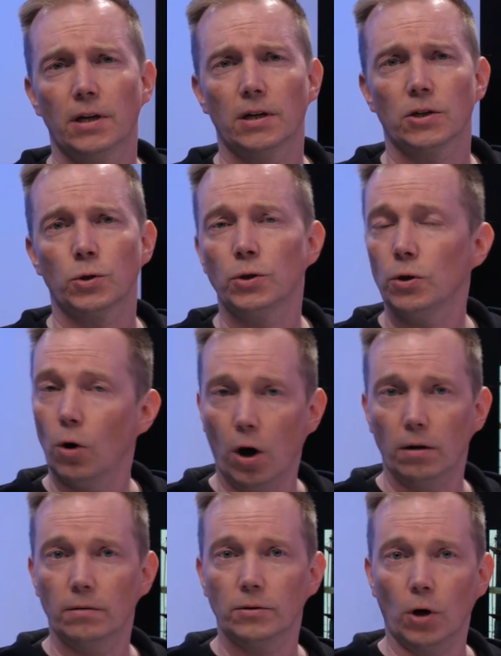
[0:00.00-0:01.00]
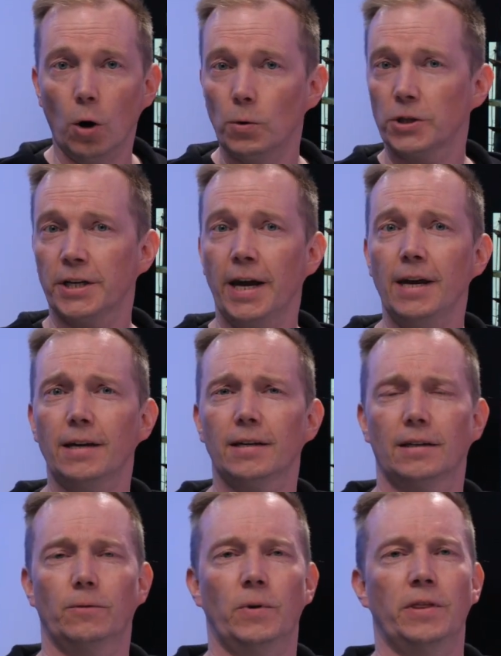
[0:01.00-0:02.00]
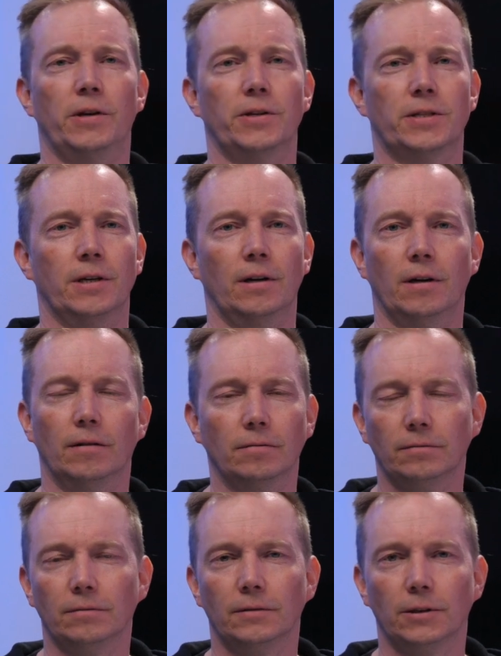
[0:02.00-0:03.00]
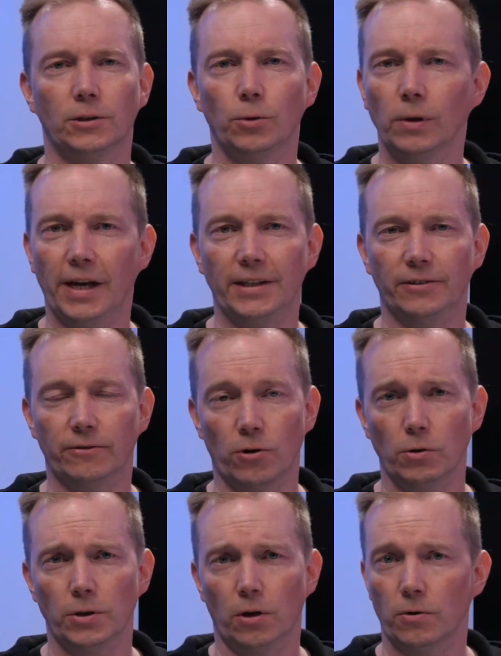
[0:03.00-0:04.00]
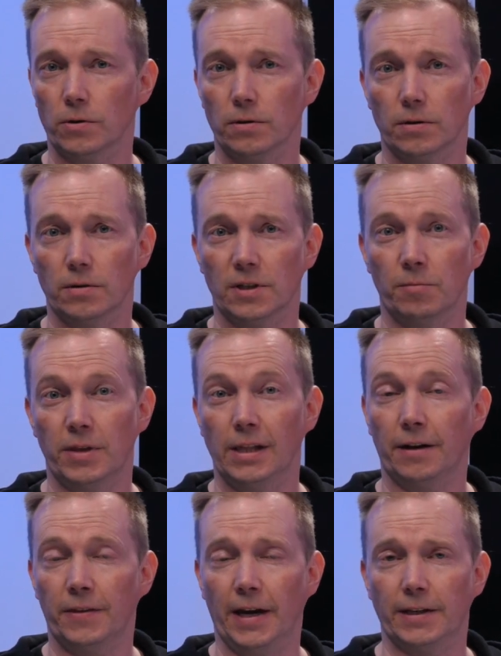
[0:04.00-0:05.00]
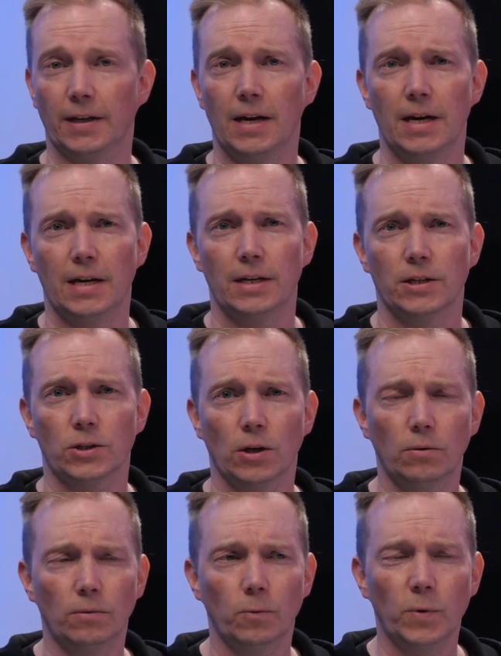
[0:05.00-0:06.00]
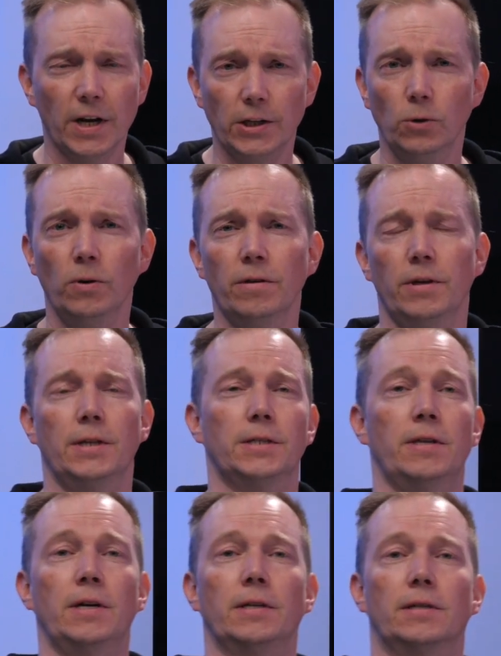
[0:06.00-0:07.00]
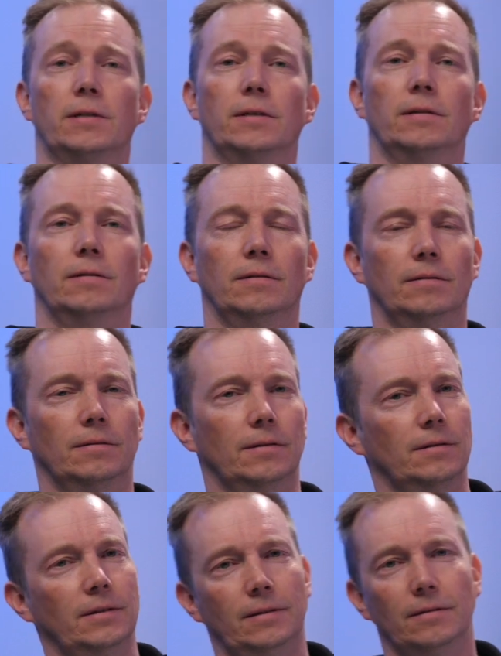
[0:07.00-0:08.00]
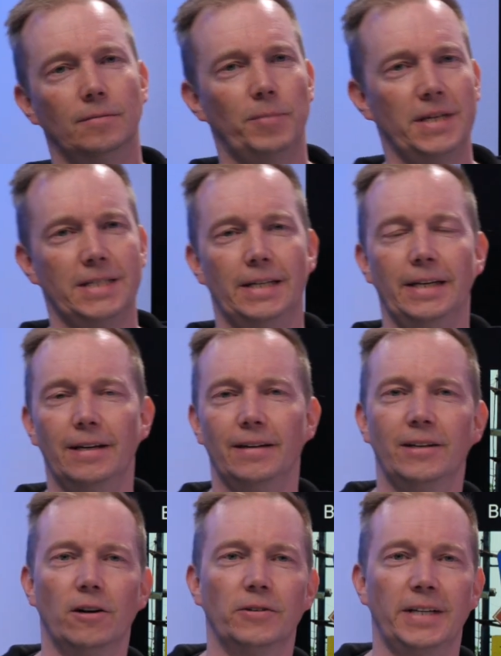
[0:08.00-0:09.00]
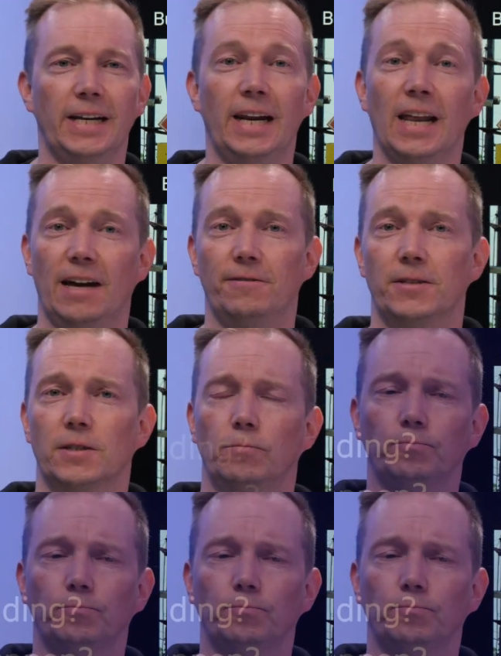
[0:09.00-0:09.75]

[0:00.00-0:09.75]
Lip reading: should you overtake when there's a two-lane road or something like that. So we are doing these things basically in our daily lives.